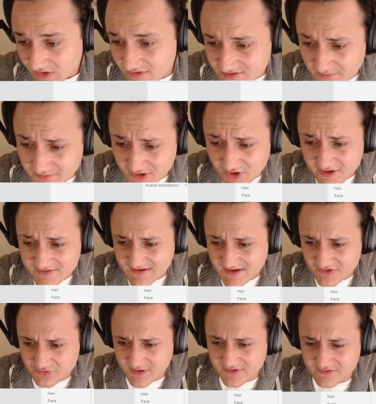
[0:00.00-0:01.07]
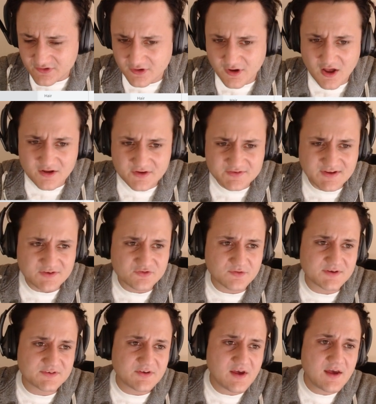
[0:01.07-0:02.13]
So I'm gonna go to accessories, go to all
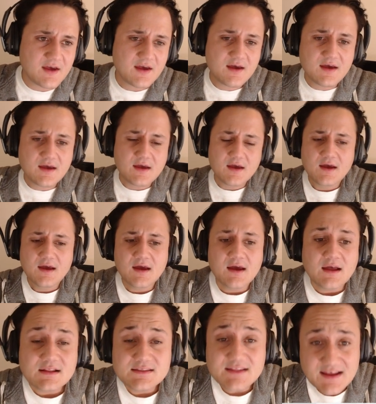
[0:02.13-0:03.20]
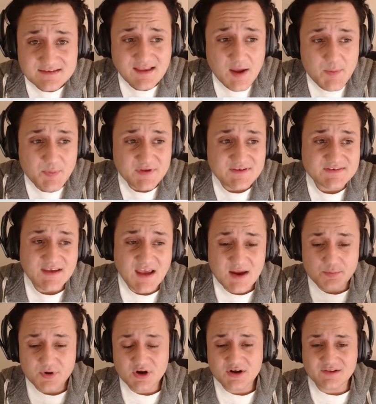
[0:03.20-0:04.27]
accessories. Let's type in
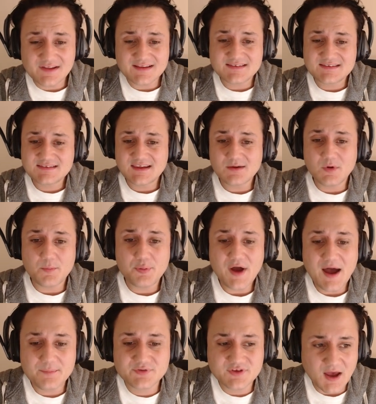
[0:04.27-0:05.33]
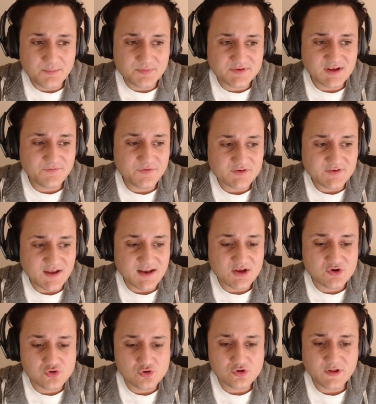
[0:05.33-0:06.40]
saber. Let's see what pops up. See if there's any
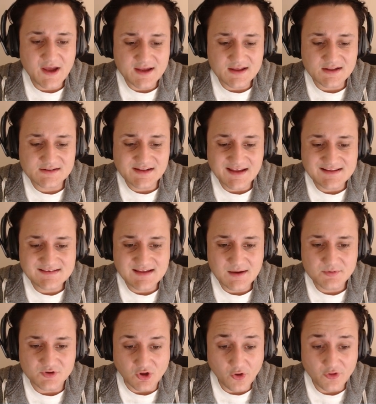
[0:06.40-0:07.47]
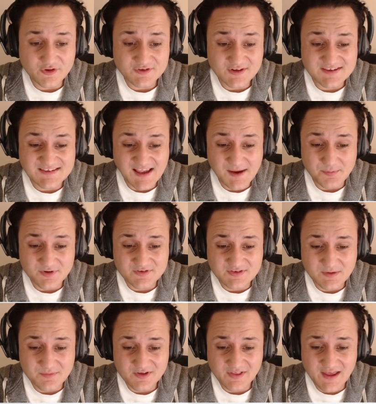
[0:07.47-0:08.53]
cool like lightsabers. Oh, there's a saber
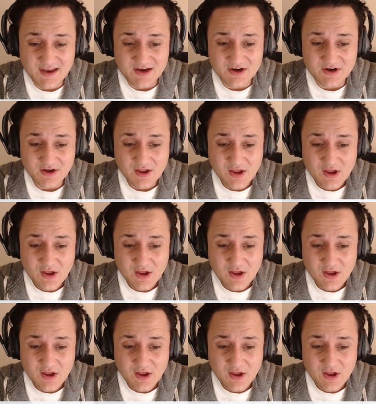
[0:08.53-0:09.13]
simulator.